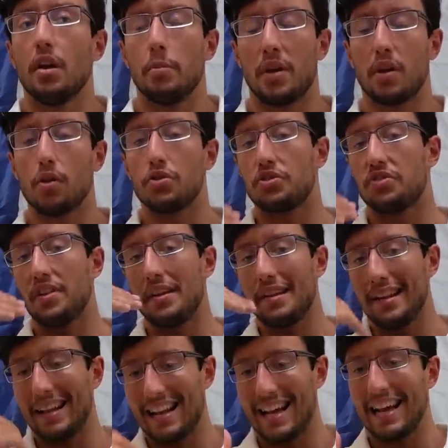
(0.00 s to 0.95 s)
because
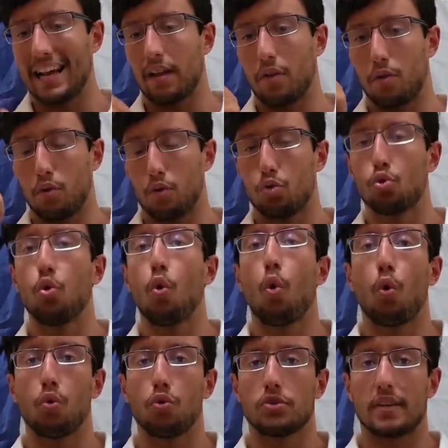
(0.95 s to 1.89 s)
they lack the
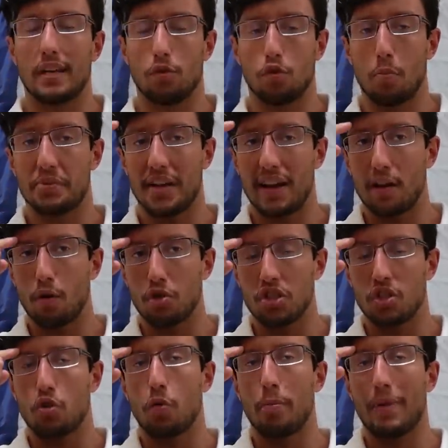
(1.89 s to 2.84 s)
tools and the
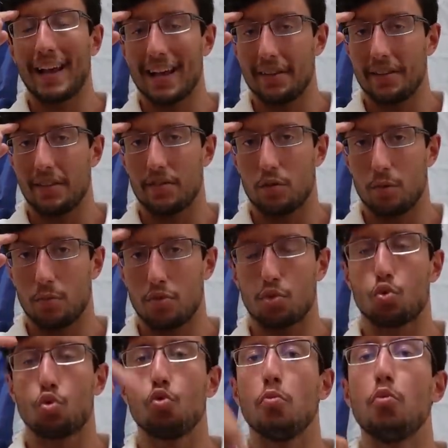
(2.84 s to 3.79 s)
psychological
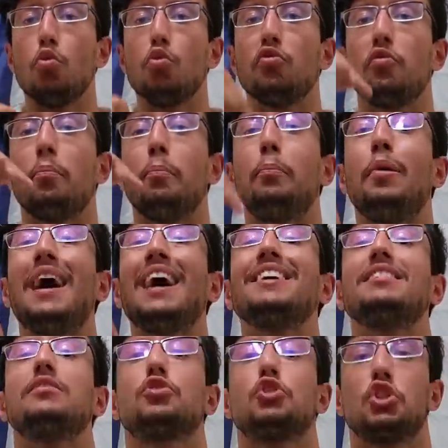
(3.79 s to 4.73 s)
mechanisms to move
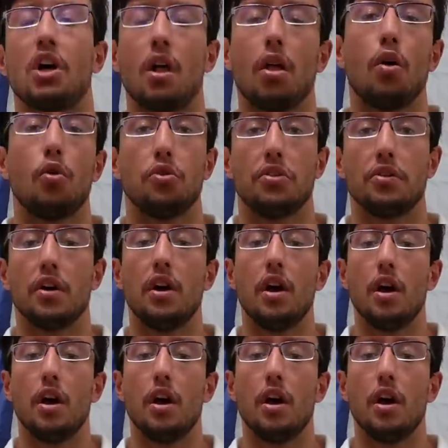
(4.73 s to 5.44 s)
past childhood.